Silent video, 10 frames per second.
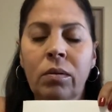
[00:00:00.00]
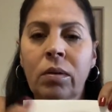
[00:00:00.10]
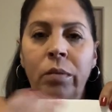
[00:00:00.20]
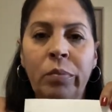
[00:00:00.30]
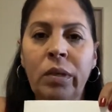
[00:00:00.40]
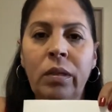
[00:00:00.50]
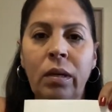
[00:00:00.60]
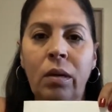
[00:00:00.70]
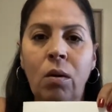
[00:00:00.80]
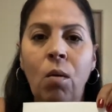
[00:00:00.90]

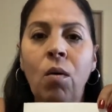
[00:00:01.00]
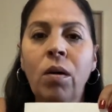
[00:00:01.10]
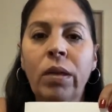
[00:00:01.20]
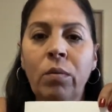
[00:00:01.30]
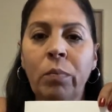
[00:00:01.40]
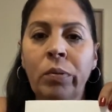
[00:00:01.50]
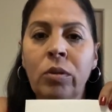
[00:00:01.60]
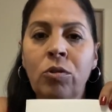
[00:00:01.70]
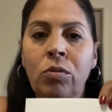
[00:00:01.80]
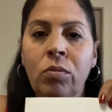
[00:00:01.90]
completely, or they would
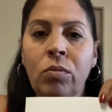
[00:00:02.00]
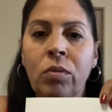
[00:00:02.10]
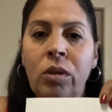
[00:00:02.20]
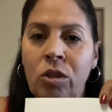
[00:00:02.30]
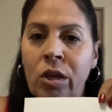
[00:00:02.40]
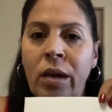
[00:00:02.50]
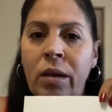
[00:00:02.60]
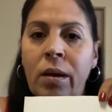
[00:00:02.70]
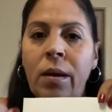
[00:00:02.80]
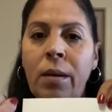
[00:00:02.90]
put you in
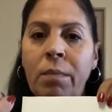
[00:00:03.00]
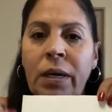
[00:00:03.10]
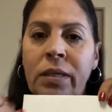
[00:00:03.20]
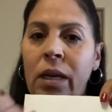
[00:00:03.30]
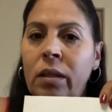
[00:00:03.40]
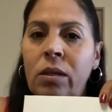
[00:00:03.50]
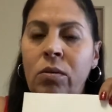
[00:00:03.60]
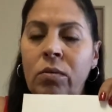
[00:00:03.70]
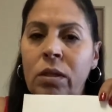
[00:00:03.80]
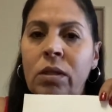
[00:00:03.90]
check by telling
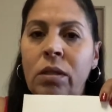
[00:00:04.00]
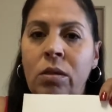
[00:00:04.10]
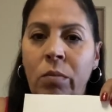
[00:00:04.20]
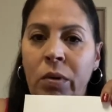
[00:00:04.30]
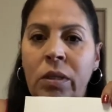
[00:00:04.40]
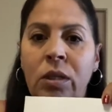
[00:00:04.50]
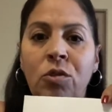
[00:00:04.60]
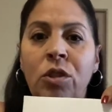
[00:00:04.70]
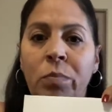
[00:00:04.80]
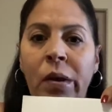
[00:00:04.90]
you, listen, you're being
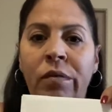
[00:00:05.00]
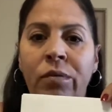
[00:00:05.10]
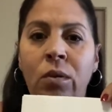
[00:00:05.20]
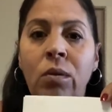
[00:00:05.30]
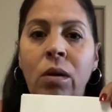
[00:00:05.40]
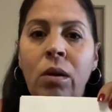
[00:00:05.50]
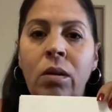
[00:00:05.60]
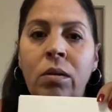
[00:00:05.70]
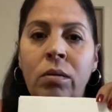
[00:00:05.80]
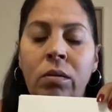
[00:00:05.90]
disrespectful.
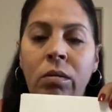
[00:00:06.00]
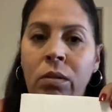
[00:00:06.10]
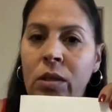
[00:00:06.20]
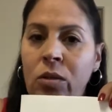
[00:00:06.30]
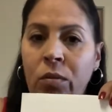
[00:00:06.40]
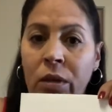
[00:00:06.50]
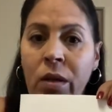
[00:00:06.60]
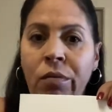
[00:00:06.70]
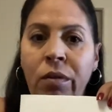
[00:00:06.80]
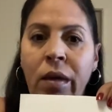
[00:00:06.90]
There's no
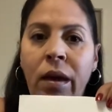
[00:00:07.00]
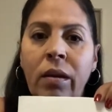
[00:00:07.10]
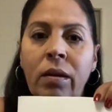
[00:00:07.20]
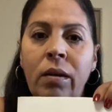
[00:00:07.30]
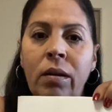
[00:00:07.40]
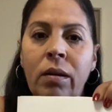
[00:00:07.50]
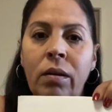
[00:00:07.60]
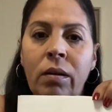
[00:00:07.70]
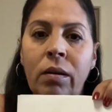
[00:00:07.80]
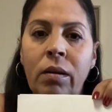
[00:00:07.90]
need for that,
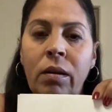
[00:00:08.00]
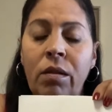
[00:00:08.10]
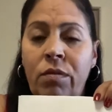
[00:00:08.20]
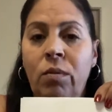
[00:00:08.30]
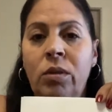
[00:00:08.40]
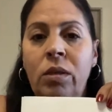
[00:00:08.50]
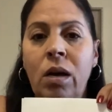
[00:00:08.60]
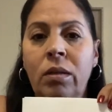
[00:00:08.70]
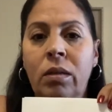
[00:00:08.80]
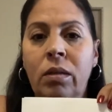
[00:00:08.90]
if they were
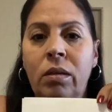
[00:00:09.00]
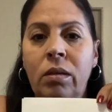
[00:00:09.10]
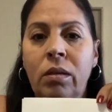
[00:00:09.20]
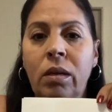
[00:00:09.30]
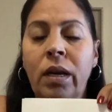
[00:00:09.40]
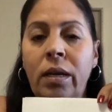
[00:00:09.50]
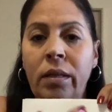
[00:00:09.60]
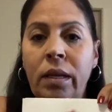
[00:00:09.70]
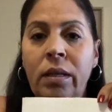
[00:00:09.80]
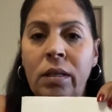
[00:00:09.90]
solid. And then
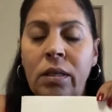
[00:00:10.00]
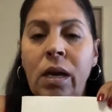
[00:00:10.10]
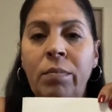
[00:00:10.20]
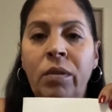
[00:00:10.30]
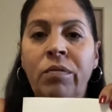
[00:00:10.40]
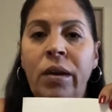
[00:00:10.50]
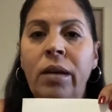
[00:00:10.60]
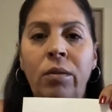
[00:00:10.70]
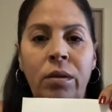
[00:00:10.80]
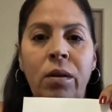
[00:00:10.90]
they can stop the
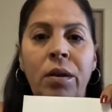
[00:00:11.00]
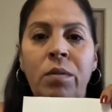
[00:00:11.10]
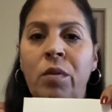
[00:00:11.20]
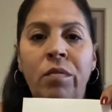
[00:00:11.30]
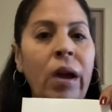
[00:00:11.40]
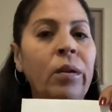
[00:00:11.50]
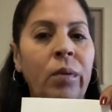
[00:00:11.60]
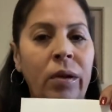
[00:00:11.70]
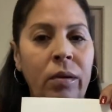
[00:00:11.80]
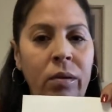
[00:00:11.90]
fight or the argument right
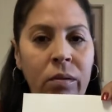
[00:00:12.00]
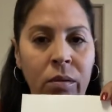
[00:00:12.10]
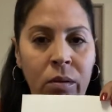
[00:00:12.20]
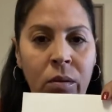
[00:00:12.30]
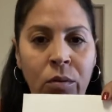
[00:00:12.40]
away. You know,